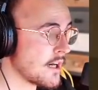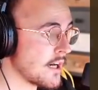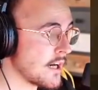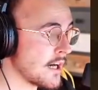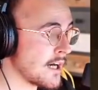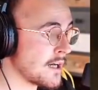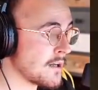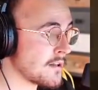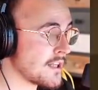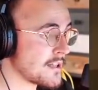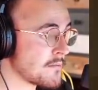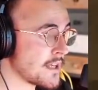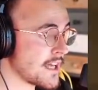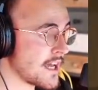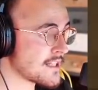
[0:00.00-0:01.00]
Let
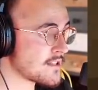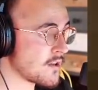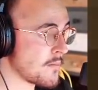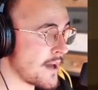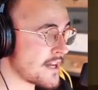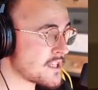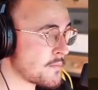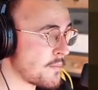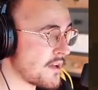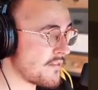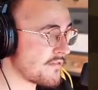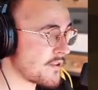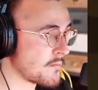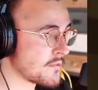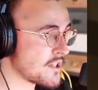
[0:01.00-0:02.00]
me get some XP
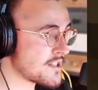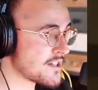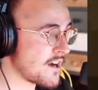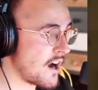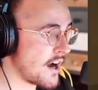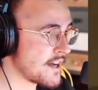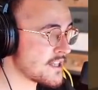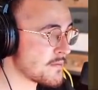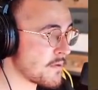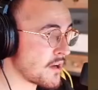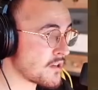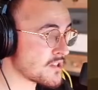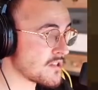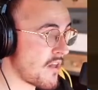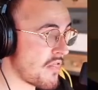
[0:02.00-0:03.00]
from these guys,
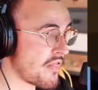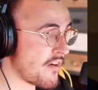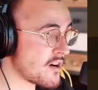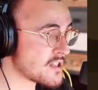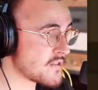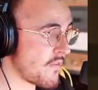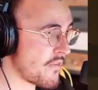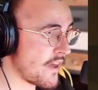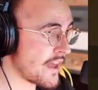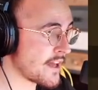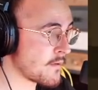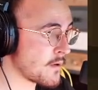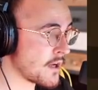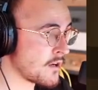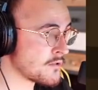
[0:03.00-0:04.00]
because the first
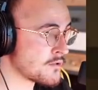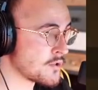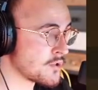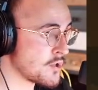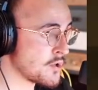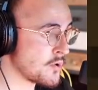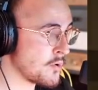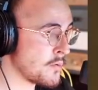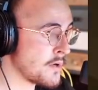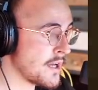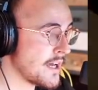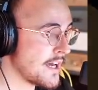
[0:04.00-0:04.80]
thing we're going to do